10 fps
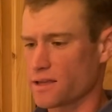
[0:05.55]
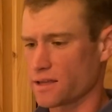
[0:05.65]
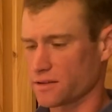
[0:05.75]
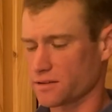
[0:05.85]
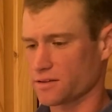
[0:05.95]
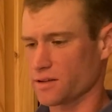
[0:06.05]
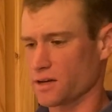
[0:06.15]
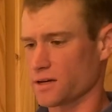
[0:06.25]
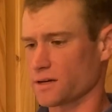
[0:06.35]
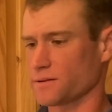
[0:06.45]
It's
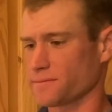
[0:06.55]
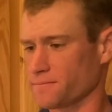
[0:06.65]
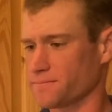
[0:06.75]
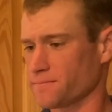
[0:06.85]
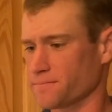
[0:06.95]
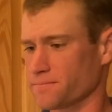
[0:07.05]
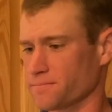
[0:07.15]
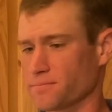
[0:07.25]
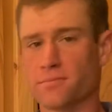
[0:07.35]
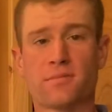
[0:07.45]

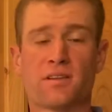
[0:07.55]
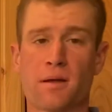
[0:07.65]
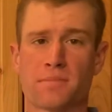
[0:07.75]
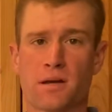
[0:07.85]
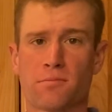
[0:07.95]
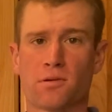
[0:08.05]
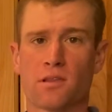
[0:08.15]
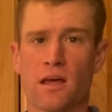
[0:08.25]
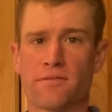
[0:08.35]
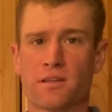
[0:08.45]
September
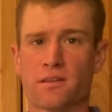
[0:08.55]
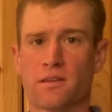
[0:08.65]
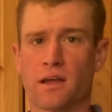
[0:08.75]
11th,